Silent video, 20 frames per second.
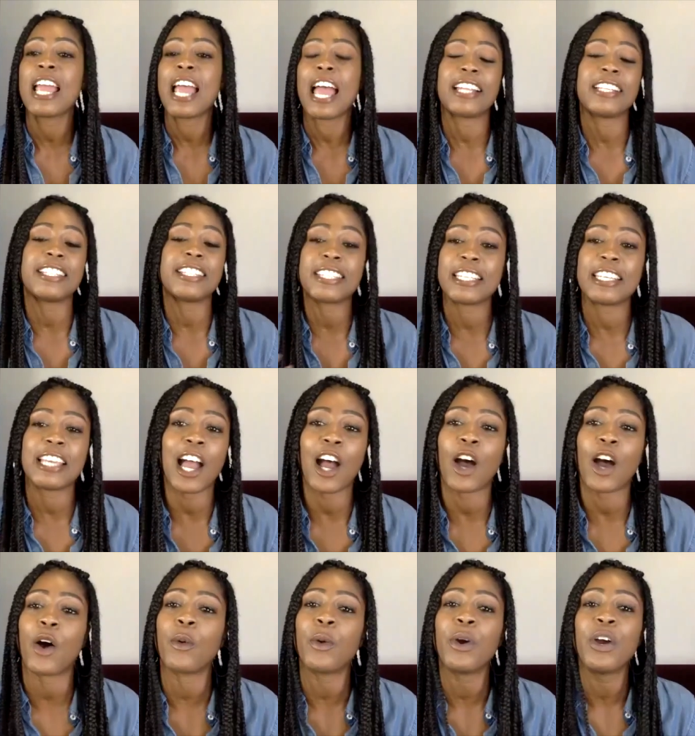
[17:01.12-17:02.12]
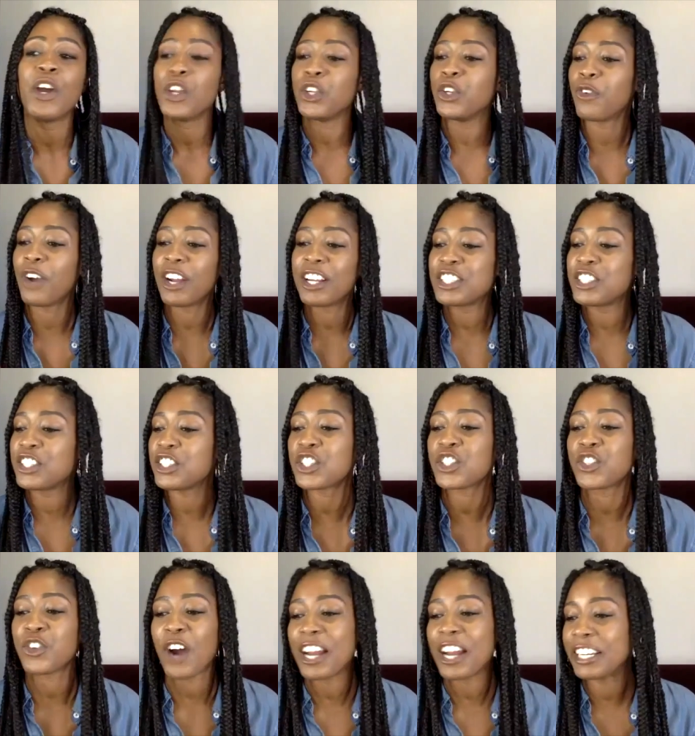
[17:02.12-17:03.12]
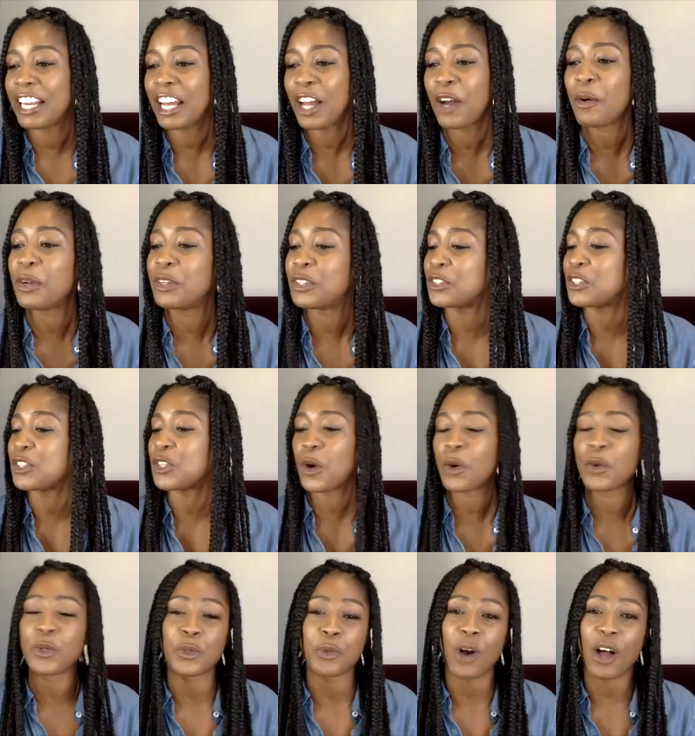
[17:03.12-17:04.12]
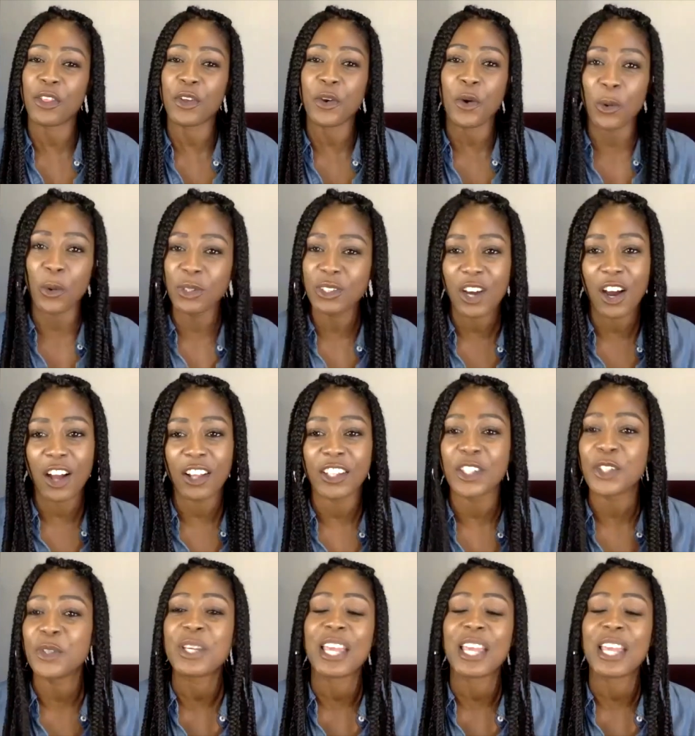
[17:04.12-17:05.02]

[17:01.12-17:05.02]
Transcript: and see how you're ready to just grind it out and just go do all the cold calling you